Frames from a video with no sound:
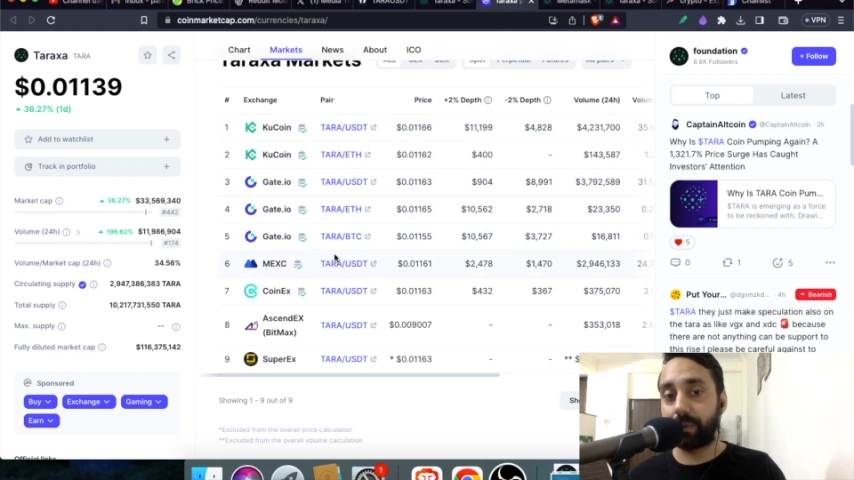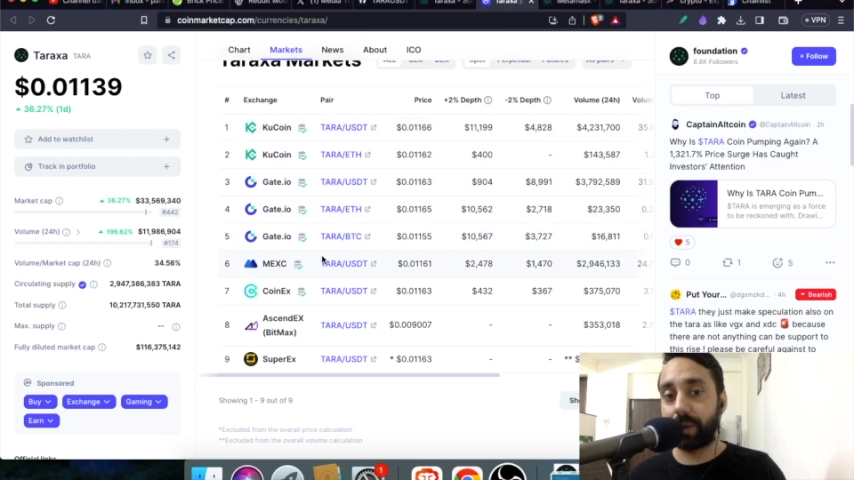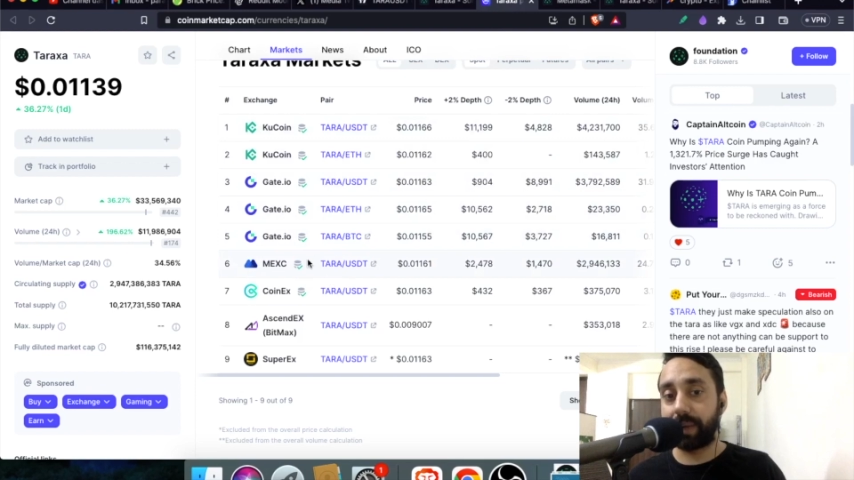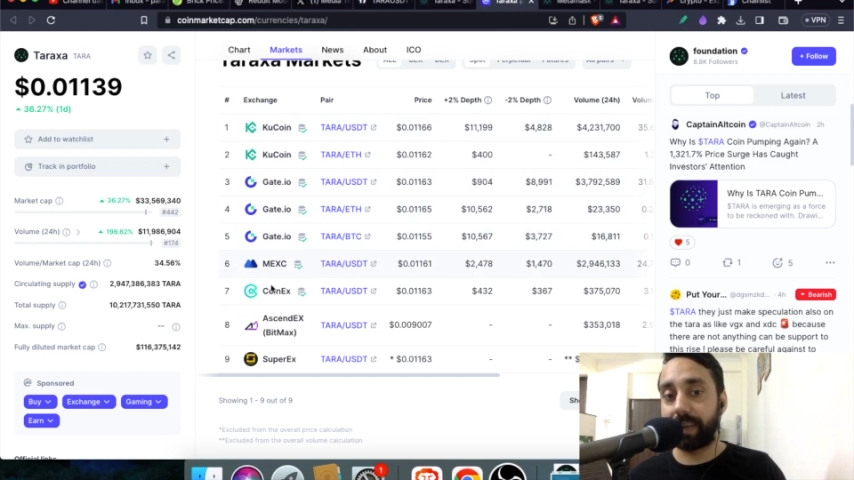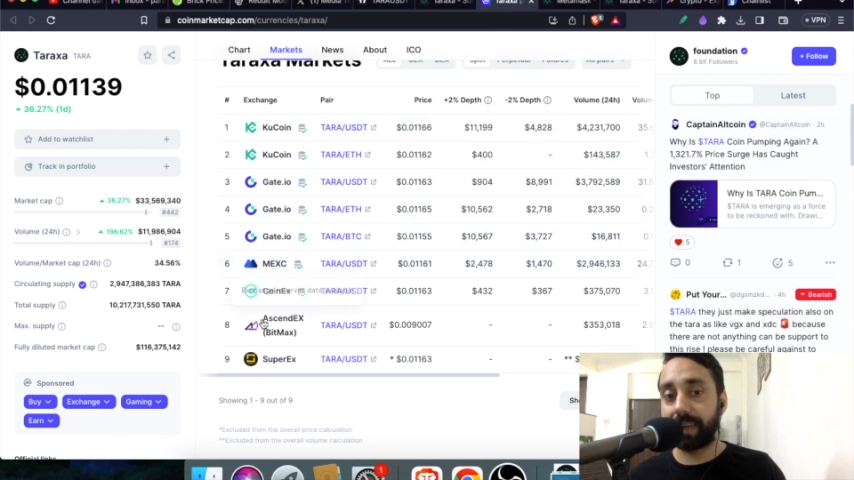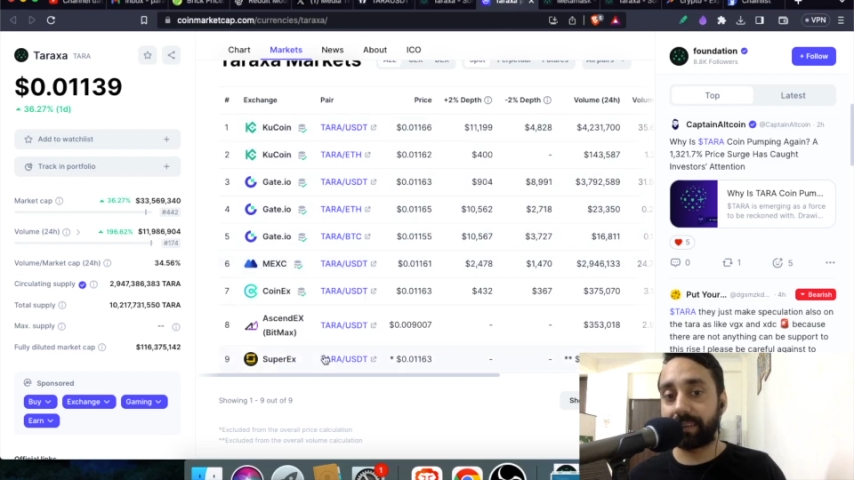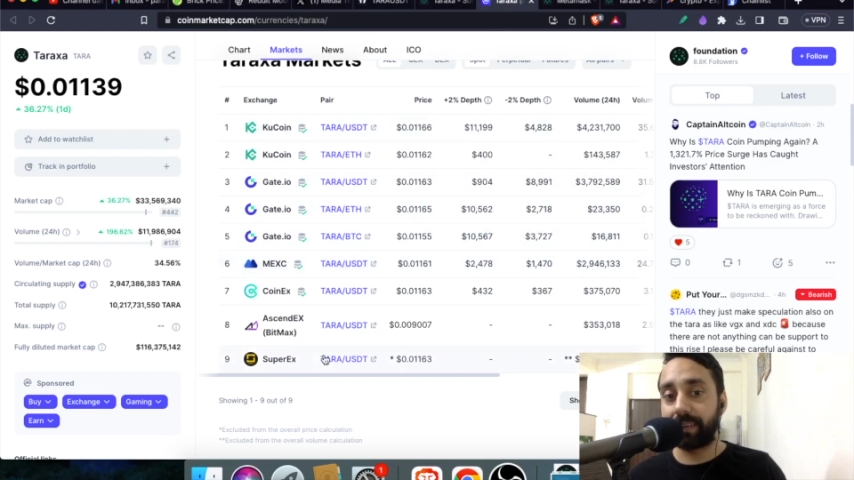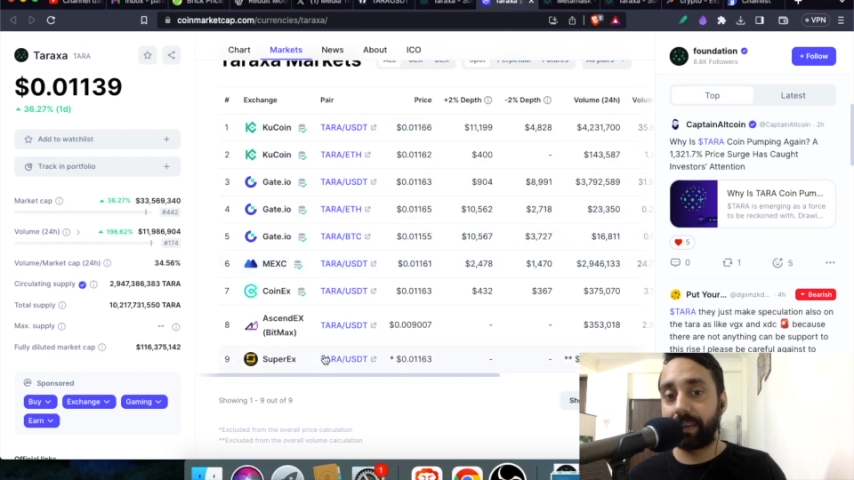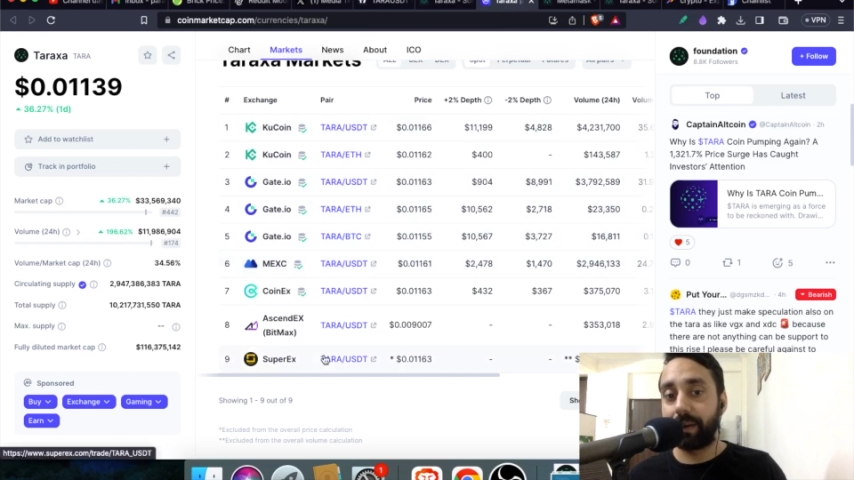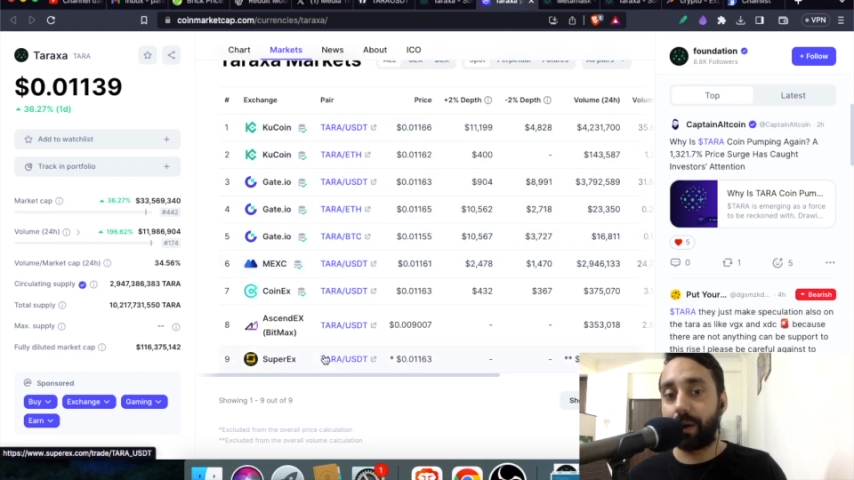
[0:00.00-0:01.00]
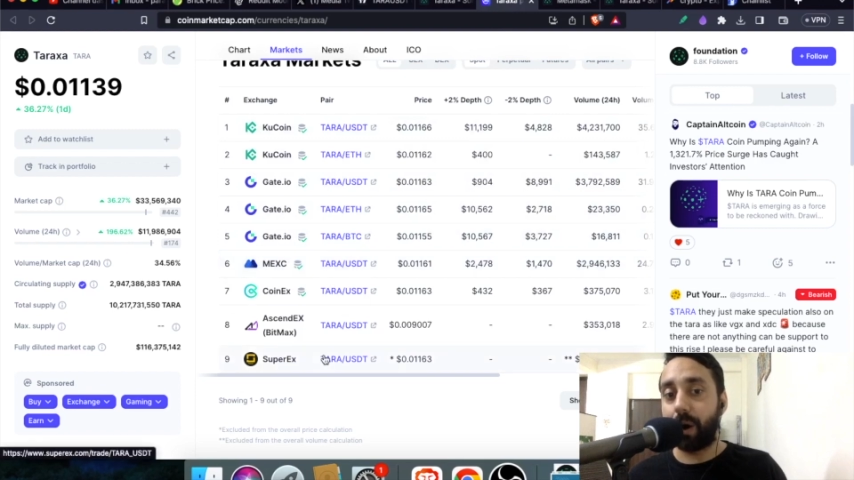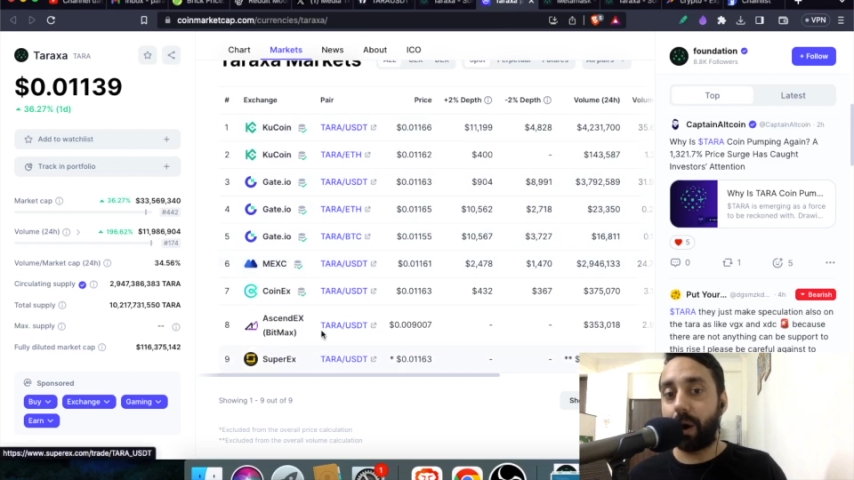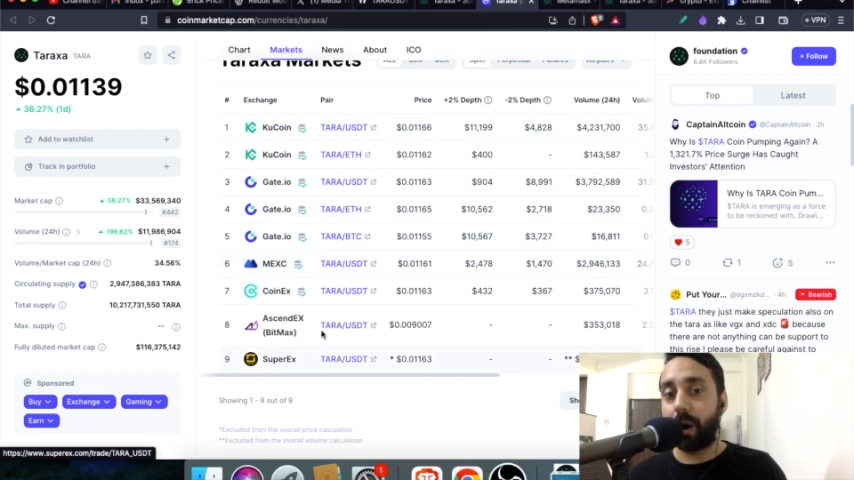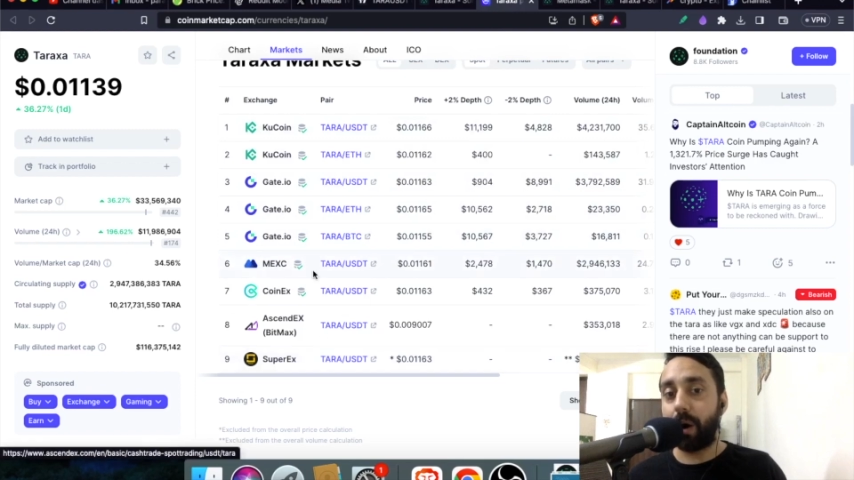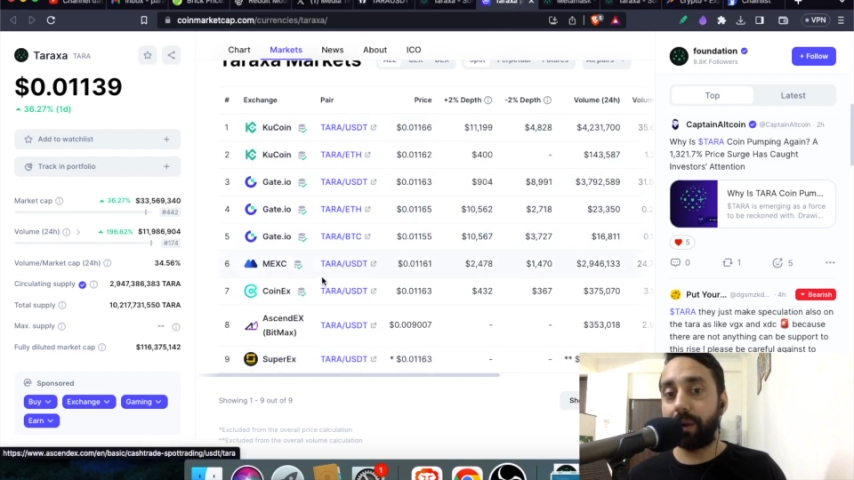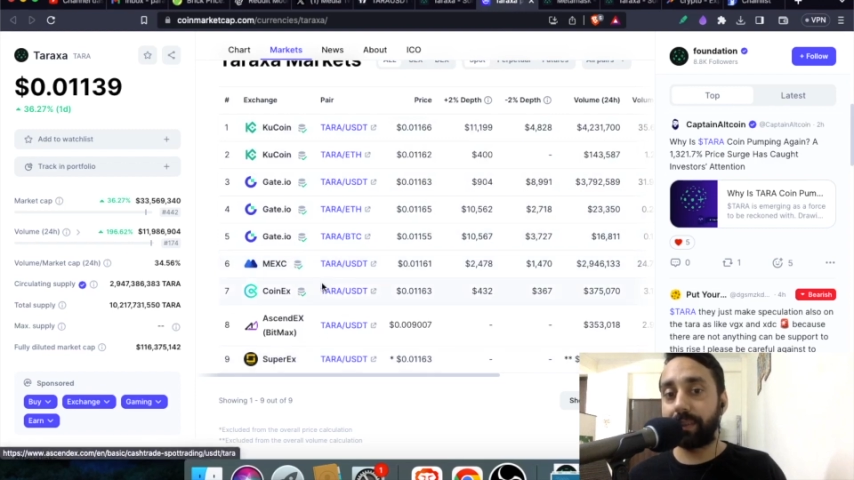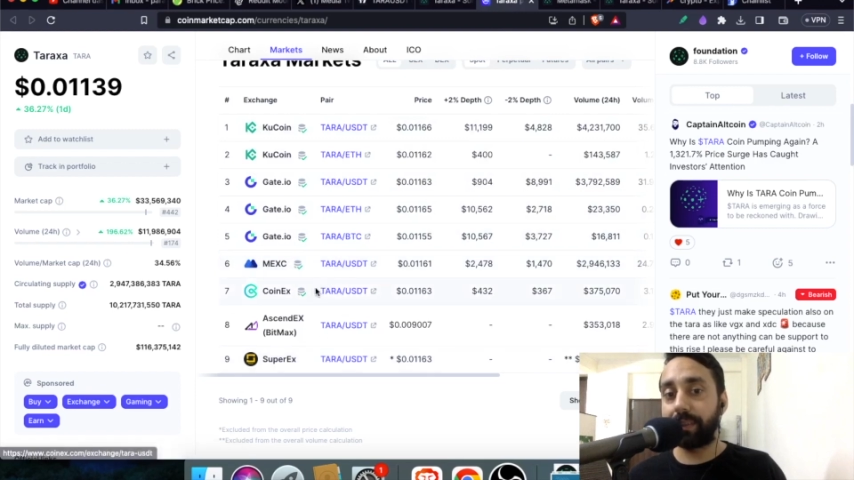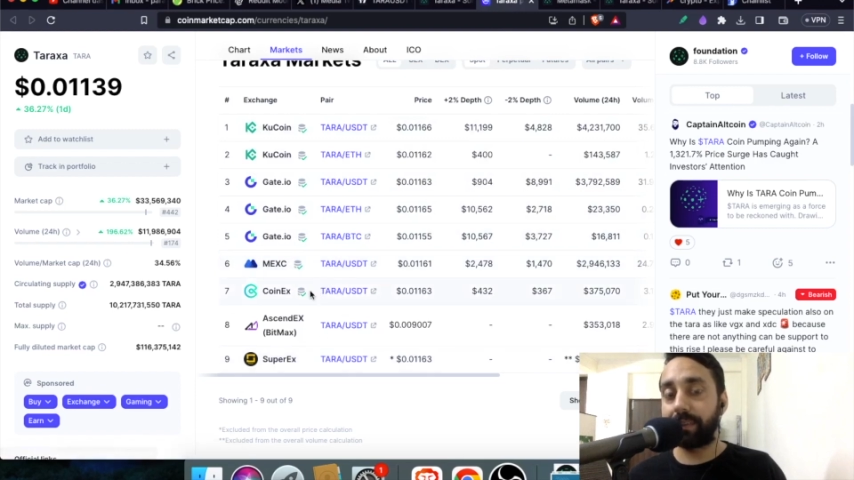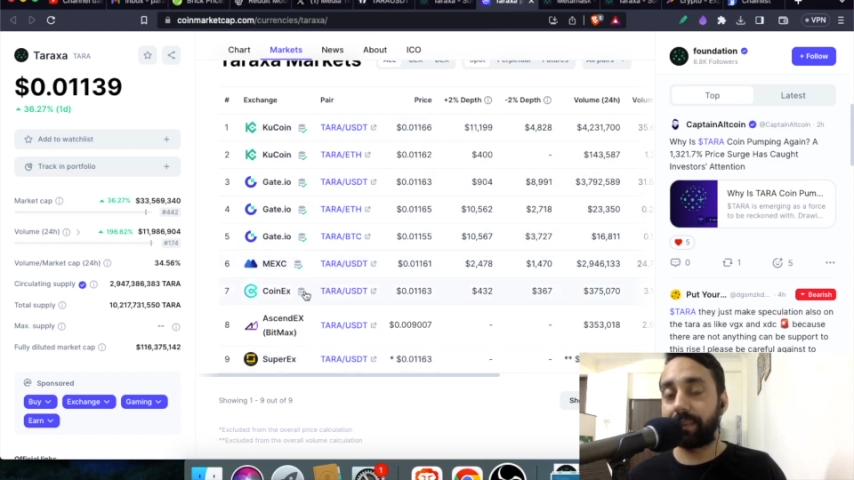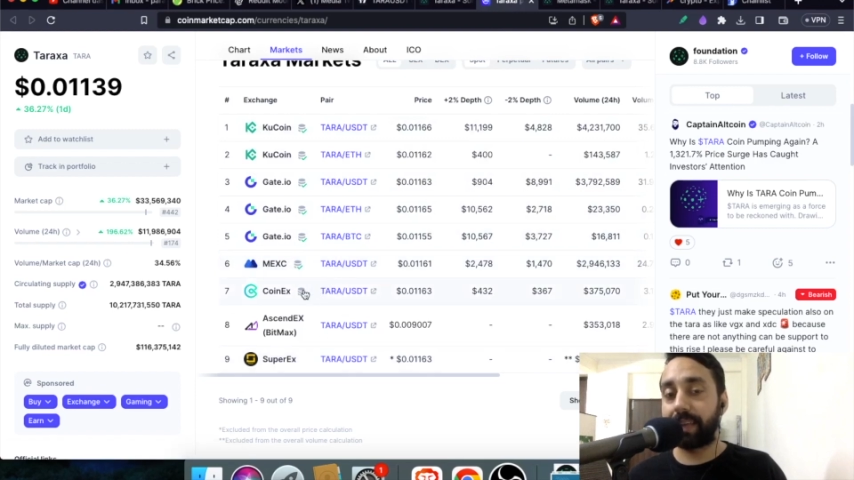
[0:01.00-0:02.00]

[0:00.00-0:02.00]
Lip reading: CoinEx. All these